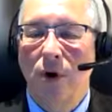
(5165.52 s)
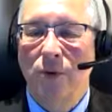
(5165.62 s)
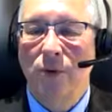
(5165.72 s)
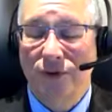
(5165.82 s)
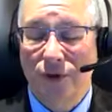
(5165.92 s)

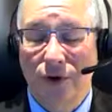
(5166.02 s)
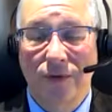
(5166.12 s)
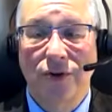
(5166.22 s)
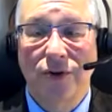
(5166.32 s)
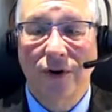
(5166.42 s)
was
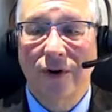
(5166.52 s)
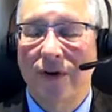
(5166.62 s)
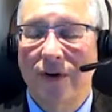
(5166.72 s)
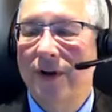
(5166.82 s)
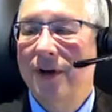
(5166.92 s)

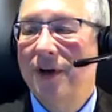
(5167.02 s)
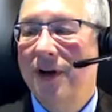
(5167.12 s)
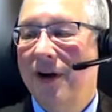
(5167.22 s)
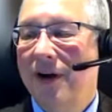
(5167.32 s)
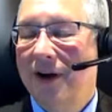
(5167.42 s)
overturned
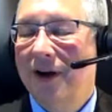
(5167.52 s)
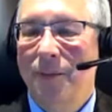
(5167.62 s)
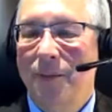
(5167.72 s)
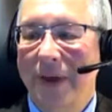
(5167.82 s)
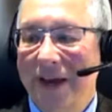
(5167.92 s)

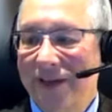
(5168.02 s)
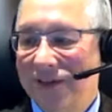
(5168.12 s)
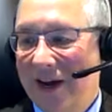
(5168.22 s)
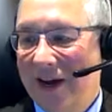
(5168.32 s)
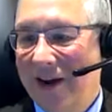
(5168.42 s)
based
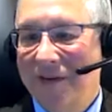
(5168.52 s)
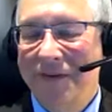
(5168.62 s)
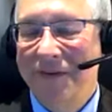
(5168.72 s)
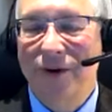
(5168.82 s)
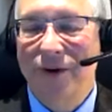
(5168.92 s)
on a
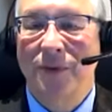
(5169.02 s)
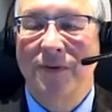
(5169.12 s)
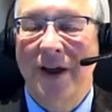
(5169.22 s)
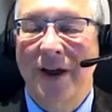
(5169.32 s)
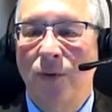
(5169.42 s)
failure to
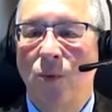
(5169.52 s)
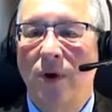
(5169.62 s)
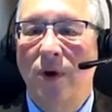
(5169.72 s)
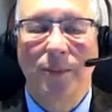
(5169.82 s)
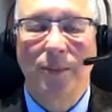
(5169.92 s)
provide
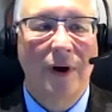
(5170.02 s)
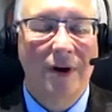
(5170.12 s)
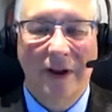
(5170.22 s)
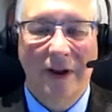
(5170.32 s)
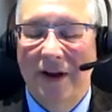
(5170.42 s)
one
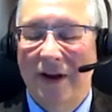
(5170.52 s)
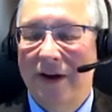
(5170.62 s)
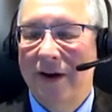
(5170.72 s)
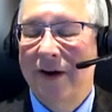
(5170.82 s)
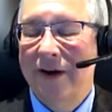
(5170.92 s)
party
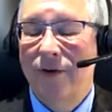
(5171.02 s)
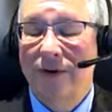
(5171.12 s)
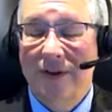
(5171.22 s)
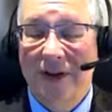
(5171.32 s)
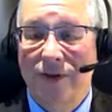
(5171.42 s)
or
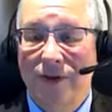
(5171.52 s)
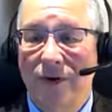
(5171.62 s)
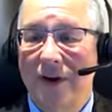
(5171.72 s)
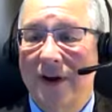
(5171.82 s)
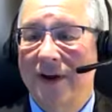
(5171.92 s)
the
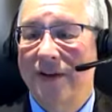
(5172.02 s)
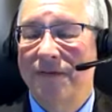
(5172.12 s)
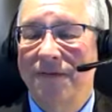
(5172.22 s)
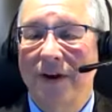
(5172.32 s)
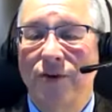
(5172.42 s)
other
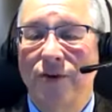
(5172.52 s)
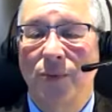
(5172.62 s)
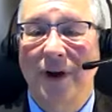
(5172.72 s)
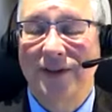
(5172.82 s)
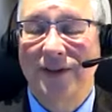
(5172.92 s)
fair due
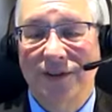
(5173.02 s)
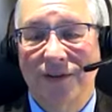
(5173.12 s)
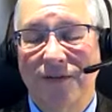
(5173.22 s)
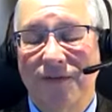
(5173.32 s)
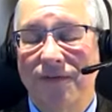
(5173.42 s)
process, a
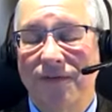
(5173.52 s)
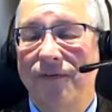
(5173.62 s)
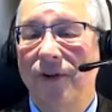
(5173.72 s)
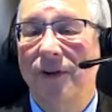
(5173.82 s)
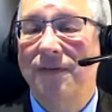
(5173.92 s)

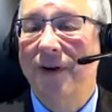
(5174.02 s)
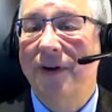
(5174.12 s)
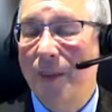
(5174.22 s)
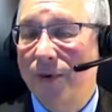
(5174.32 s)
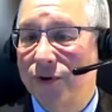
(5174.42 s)
full and fair
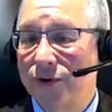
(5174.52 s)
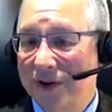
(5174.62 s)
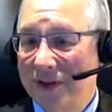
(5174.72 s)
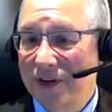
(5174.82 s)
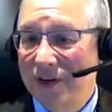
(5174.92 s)

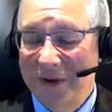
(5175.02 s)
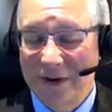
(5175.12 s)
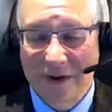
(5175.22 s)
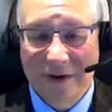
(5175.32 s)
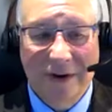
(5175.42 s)
opportunity to be
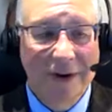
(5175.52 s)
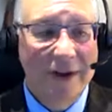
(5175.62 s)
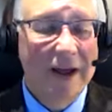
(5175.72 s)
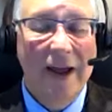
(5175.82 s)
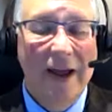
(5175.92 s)
heard
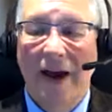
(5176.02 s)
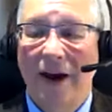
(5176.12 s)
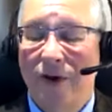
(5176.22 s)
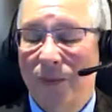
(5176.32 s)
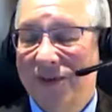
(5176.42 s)

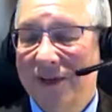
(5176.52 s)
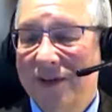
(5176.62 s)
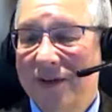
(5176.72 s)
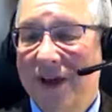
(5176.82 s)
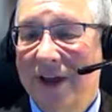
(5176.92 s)
or to present
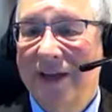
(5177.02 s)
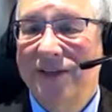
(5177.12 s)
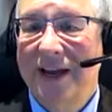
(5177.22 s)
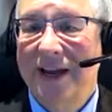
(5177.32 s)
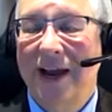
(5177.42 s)
their case.
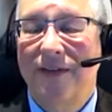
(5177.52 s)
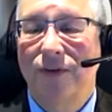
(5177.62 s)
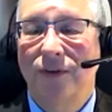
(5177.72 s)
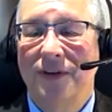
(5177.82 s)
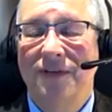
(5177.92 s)
And I've
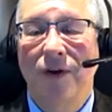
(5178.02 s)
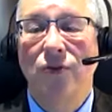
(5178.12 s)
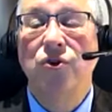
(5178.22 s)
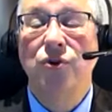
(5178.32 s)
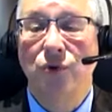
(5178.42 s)
only found
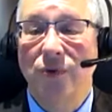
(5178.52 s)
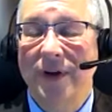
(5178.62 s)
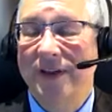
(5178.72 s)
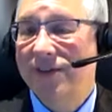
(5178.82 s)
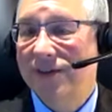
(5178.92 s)
two
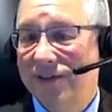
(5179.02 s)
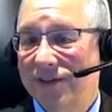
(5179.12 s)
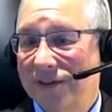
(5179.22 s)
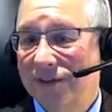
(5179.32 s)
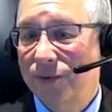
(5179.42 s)

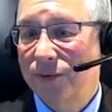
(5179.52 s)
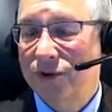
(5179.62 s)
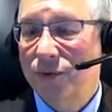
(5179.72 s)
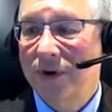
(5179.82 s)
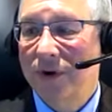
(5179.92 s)
instances which
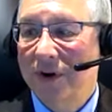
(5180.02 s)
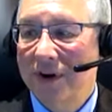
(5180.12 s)
were